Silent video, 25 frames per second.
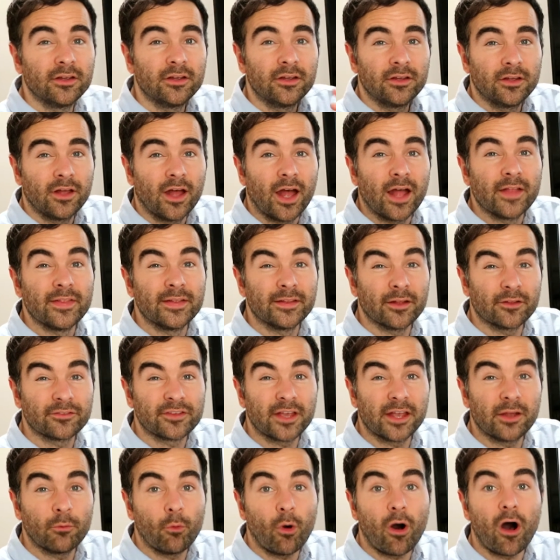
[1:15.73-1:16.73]
And then I'll tell
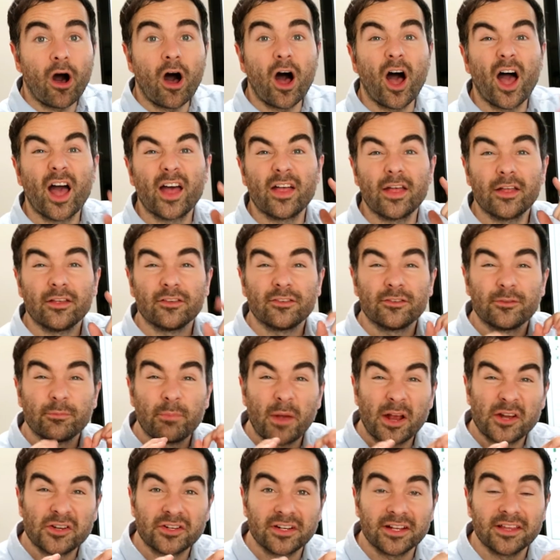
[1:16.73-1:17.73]
you what,
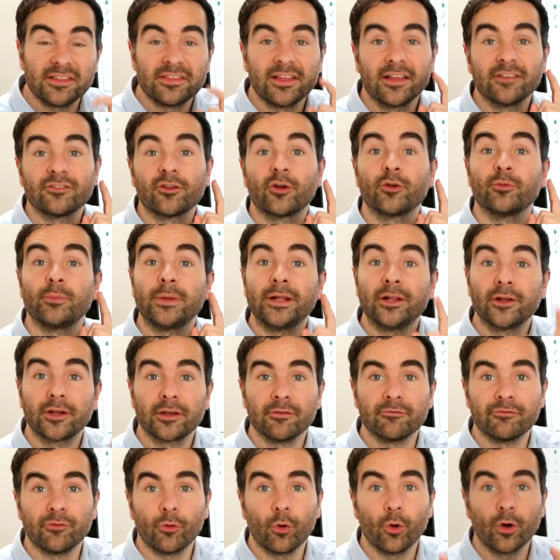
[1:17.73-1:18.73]
especially things I'm going to be looking
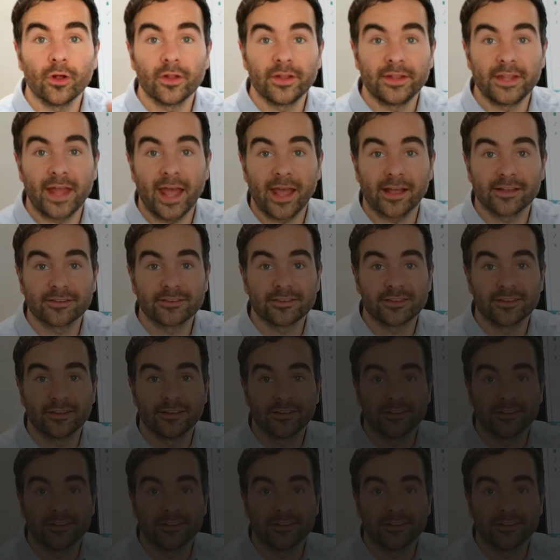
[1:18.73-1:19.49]
for next.